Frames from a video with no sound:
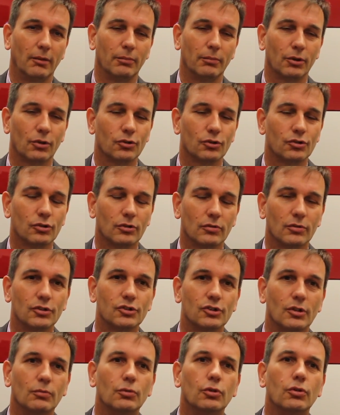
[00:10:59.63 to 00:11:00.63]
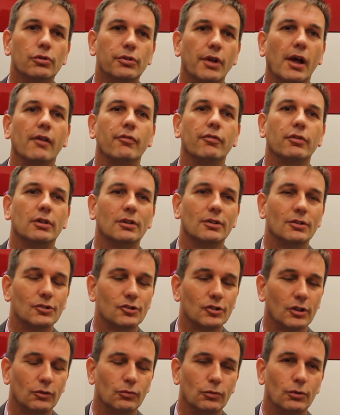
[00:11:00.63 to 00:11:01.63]
because there is some good
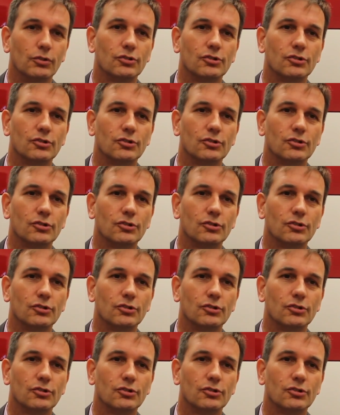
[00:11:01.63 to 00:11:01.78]
evidence that would